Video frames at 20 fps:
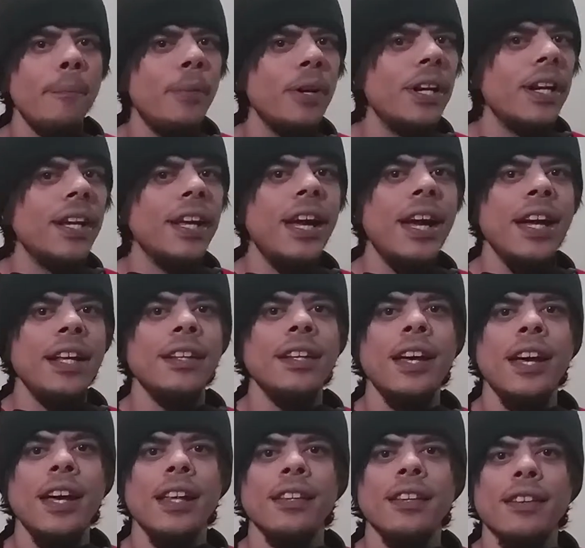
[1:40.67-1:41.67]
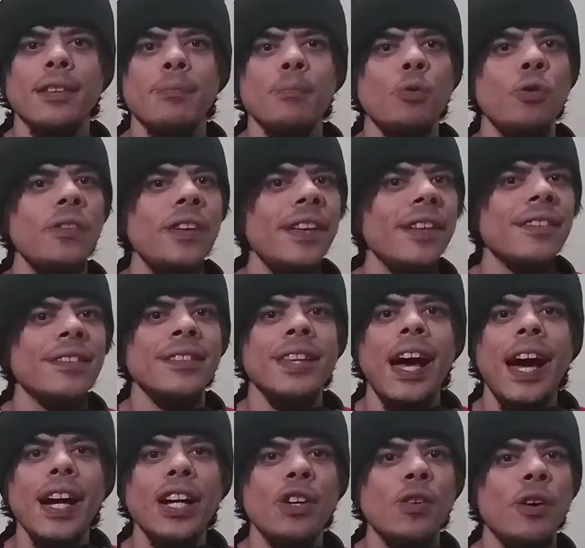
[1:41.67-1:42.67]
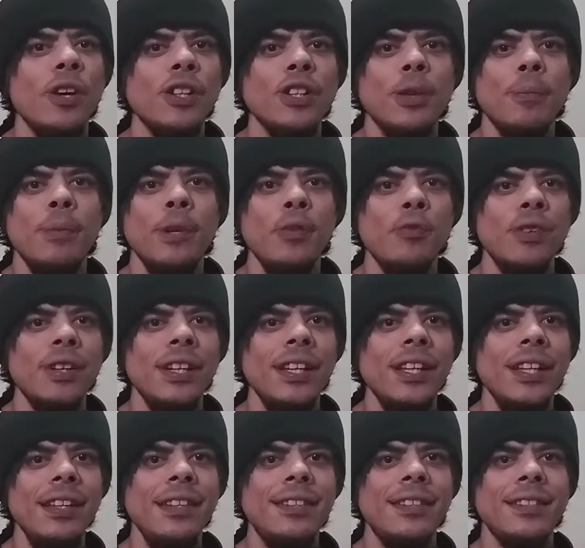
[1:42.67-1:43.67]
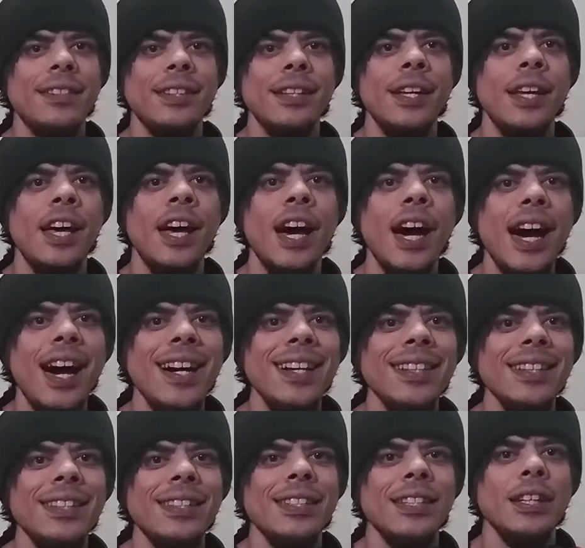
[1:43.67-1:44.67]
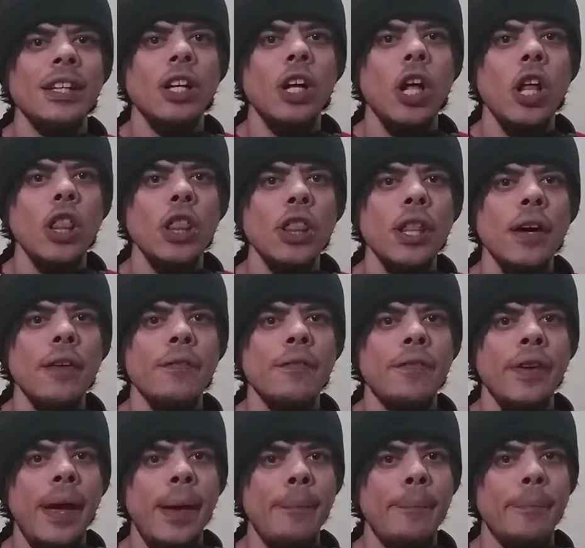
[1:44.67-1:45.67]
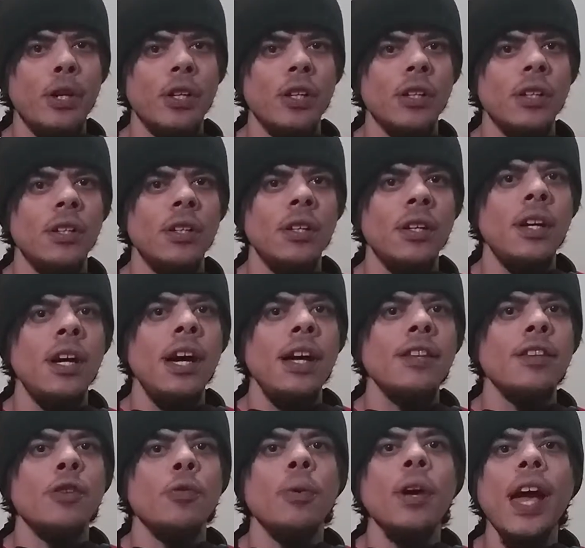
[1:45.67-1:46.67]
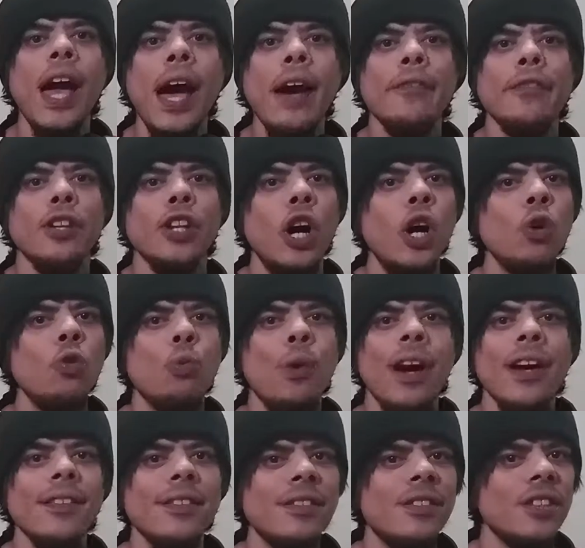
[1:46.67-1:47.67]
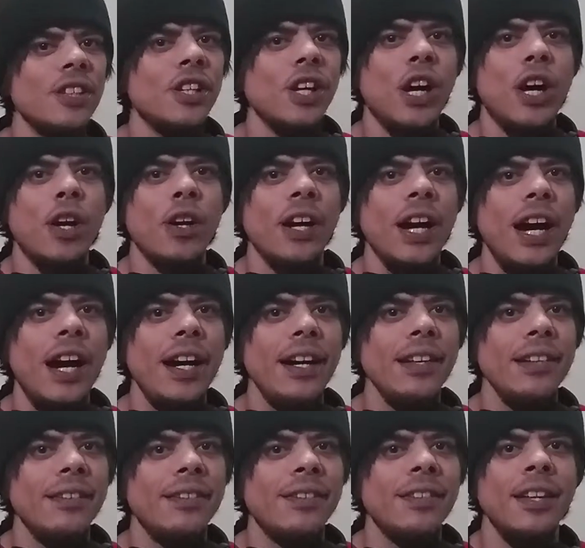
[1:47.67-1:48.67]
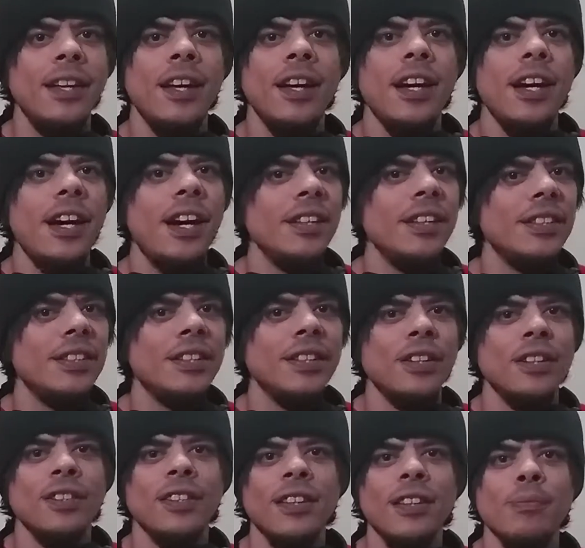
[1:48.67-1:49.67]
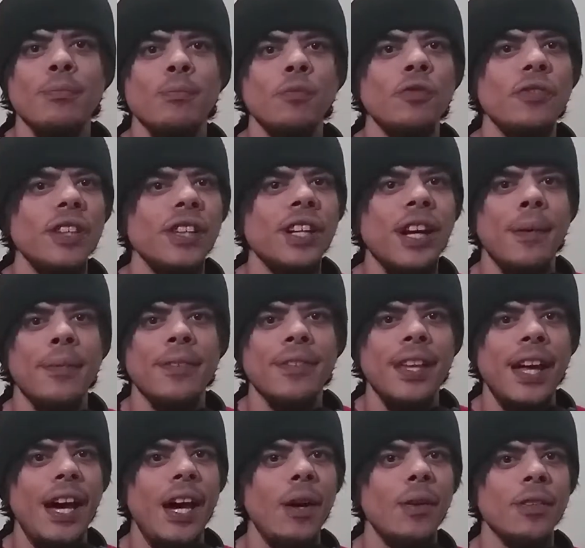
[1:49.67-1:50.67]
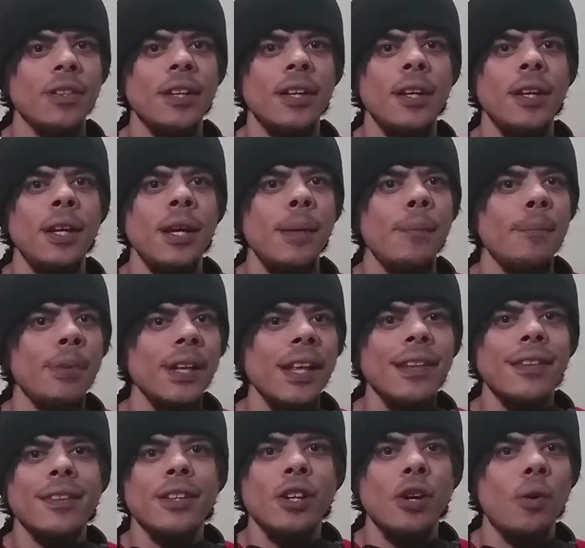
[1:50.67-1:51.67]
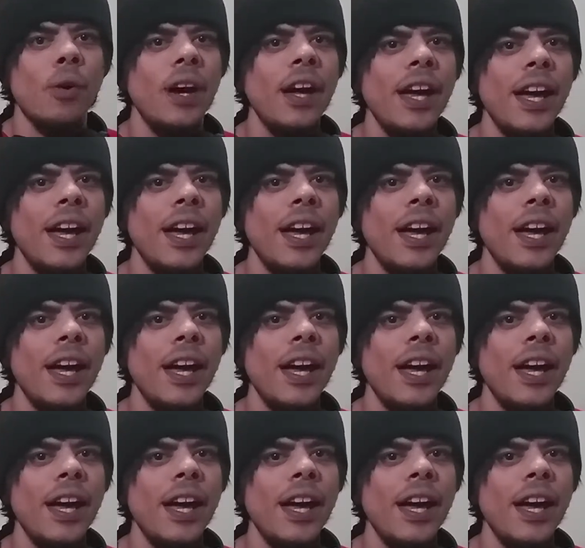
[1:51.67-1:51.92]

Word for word: But again, this movie is not going to be released until November. So we have long ways to go, guys, until this movie comes out. But let's go